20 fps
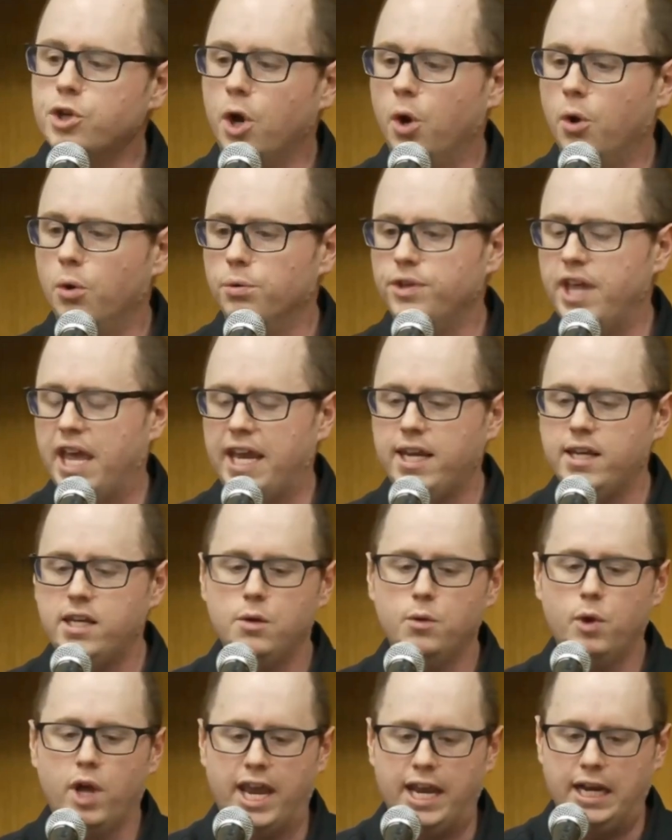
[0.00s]
So the
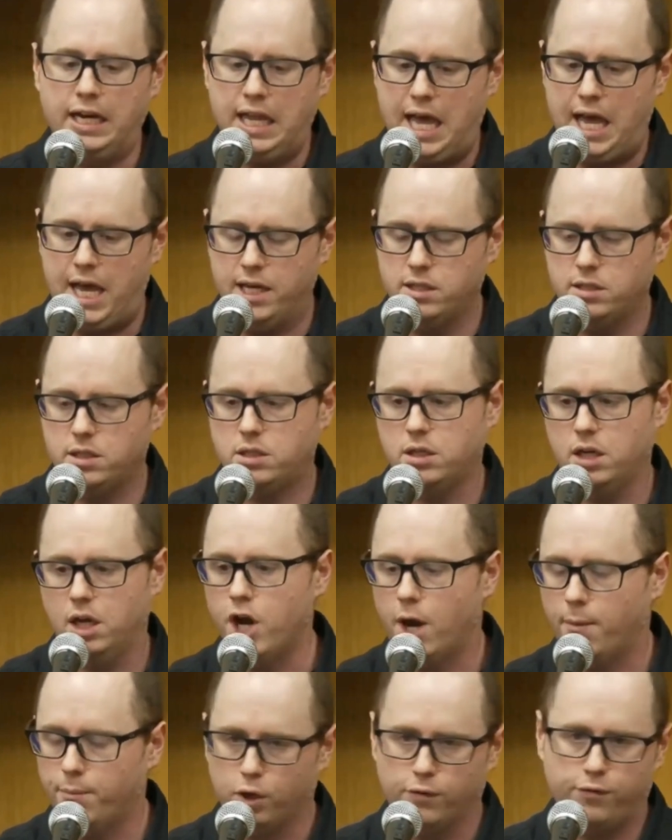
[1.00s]
AED will analyze a
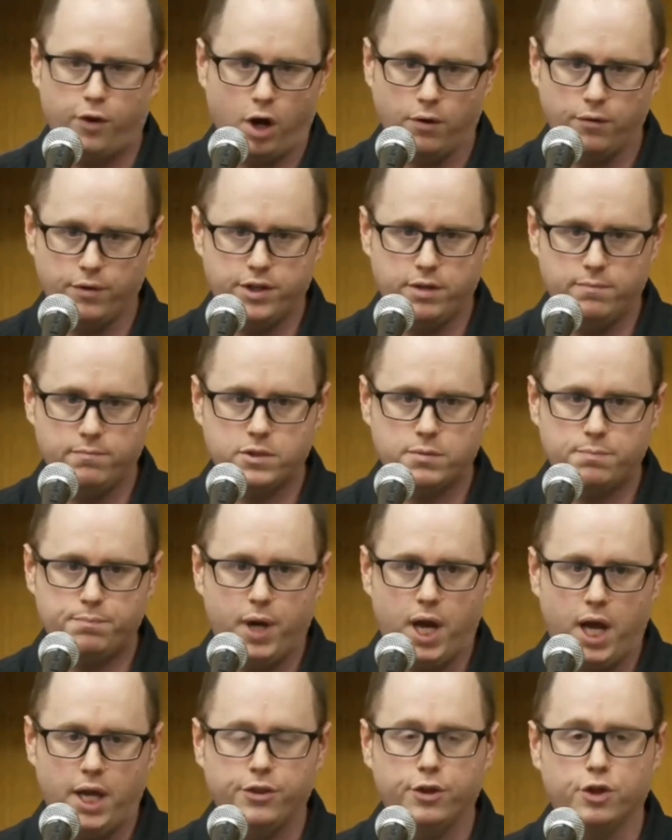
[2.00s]
number of heart rhythms,
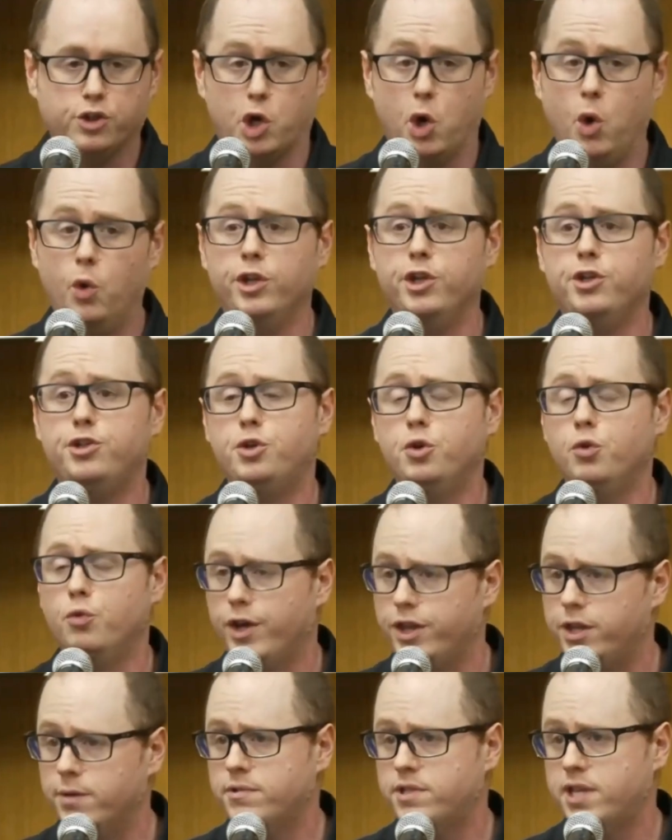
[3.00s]
but there's only 2
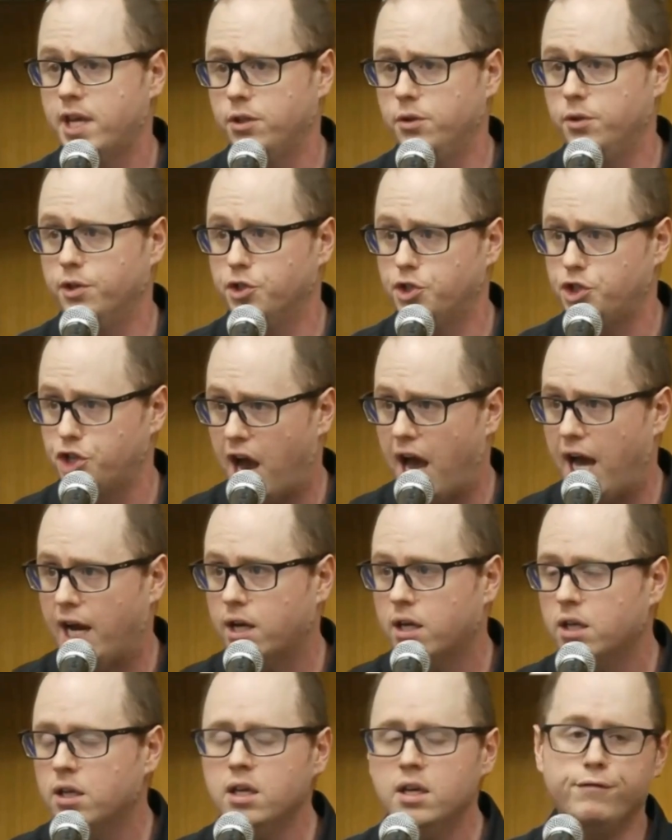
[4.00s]
rhythms that you can
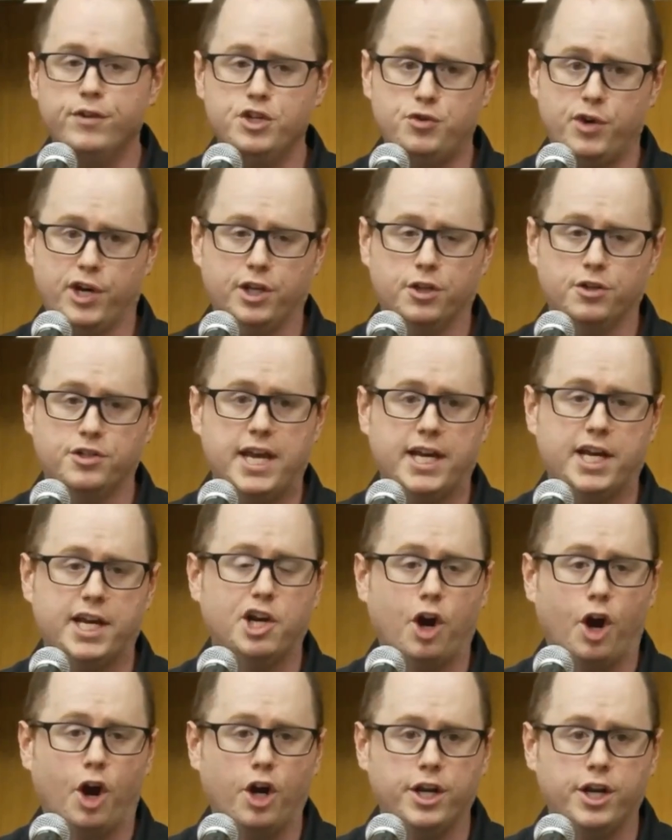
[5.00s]
shock: ventricular
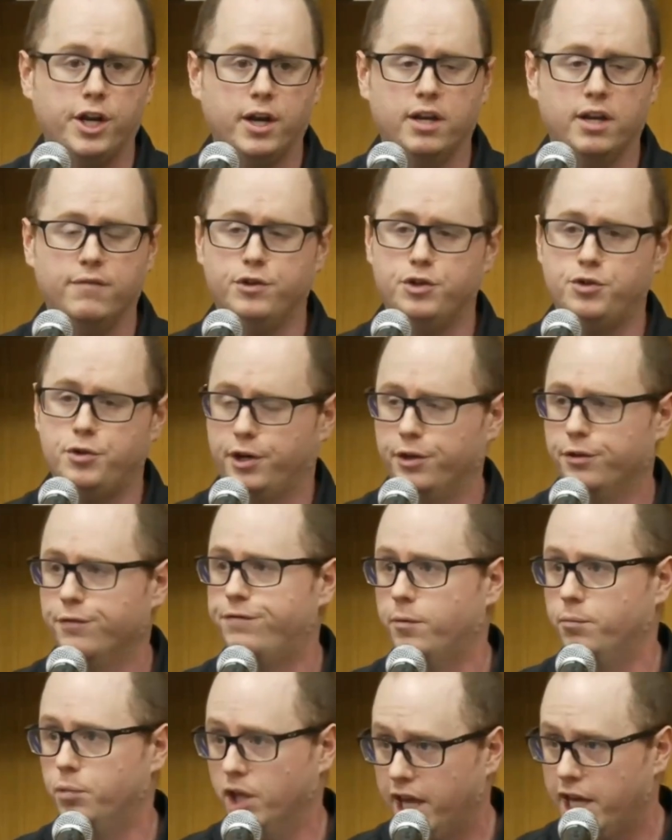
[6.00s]
tachycardia and ventricular
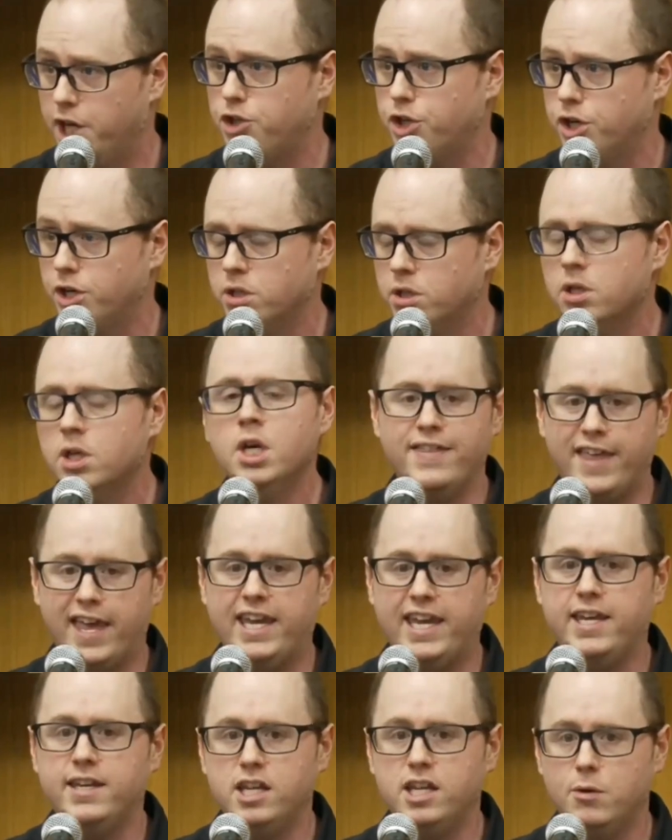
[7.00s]
fibrillation. And the
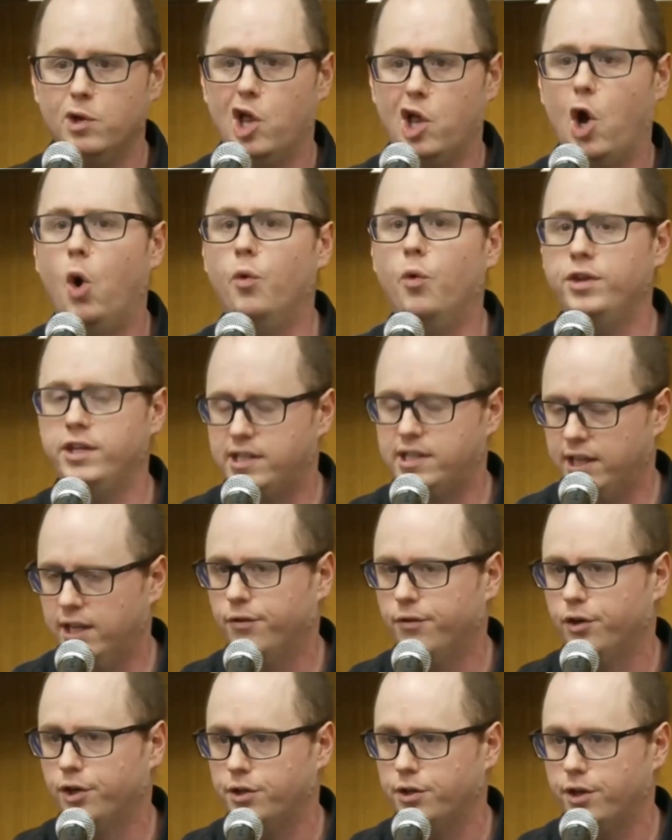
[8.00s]
AED will only
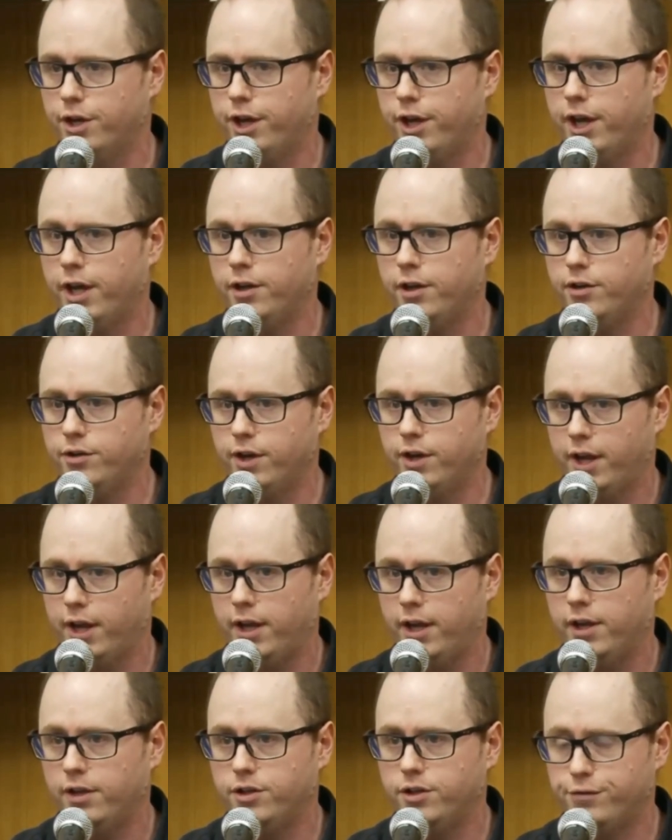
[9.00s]
deliver a
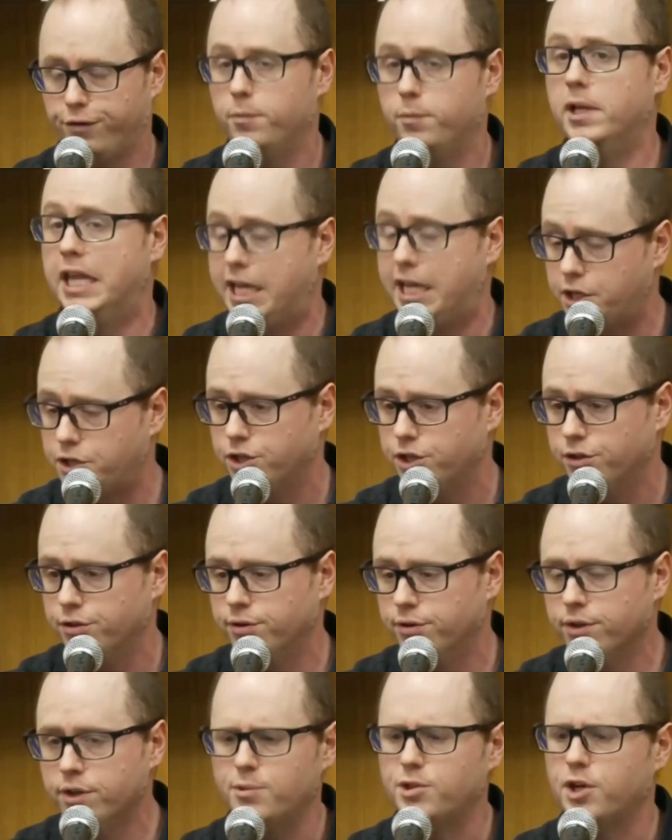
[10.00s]
defibrillation.
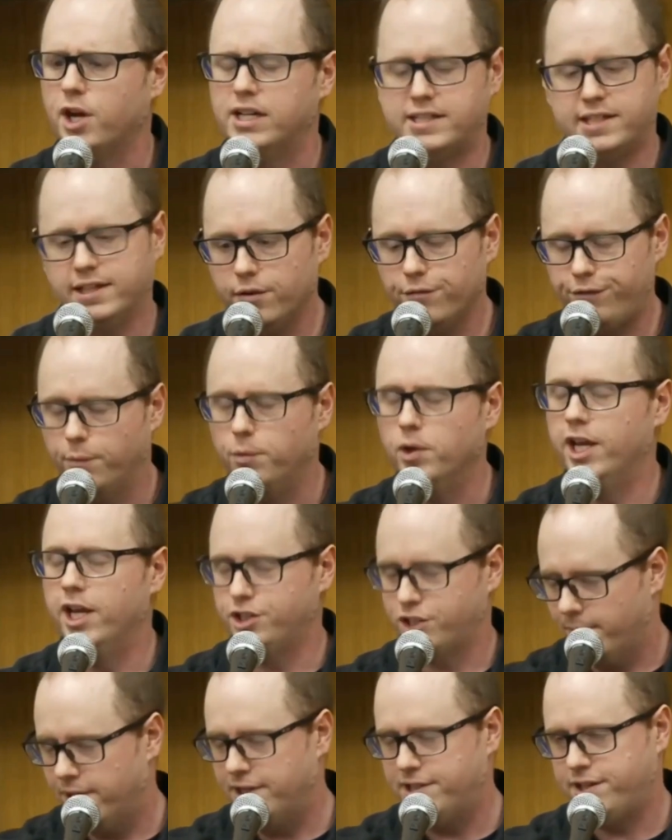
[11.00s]
I'm sorry,
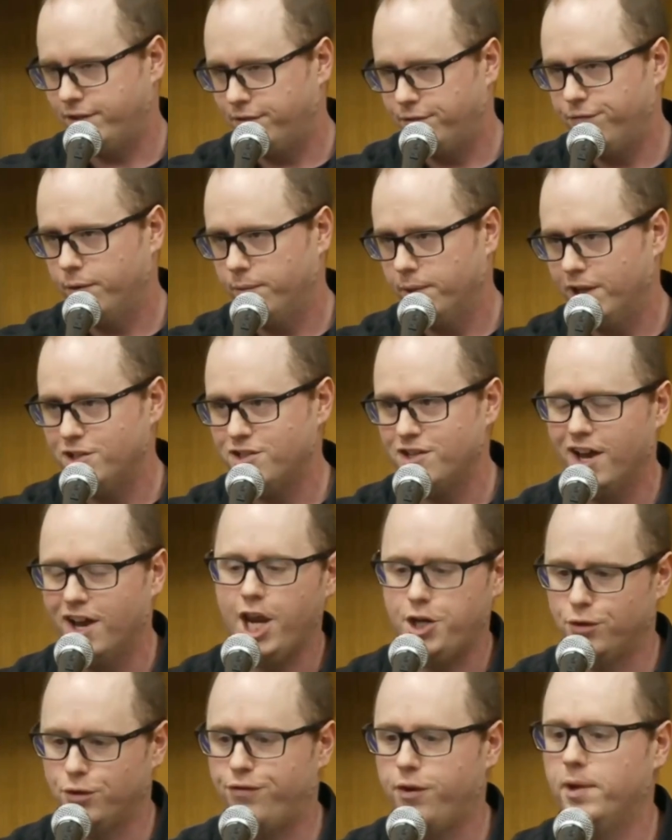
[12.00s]
fibrillation. I meant to say fibrillation.
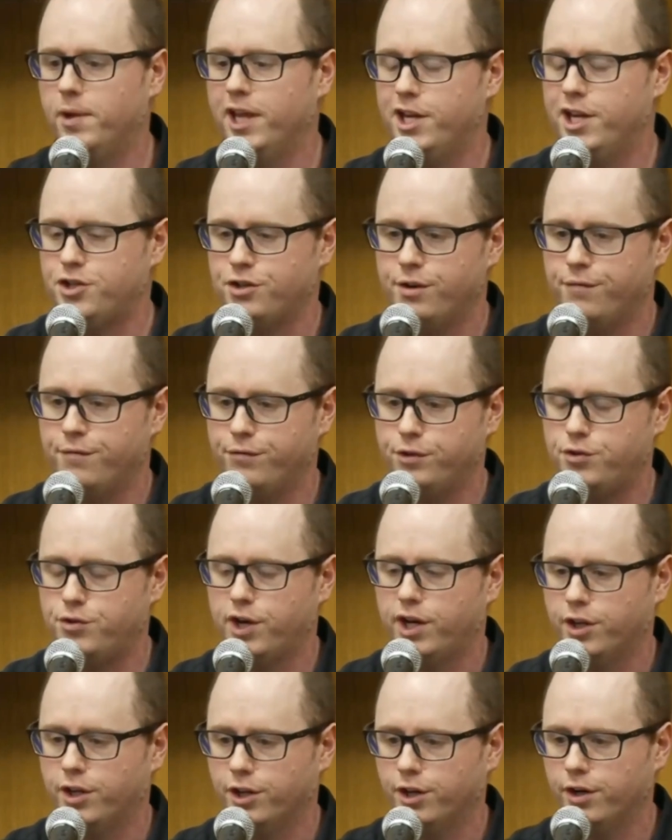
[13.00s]
Atrial fibrillation and
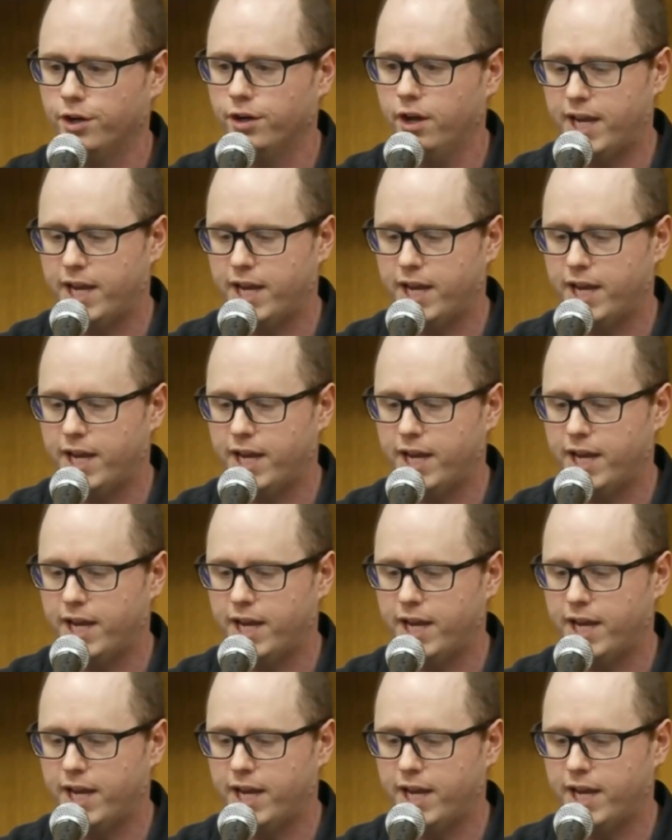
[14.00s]
ventricular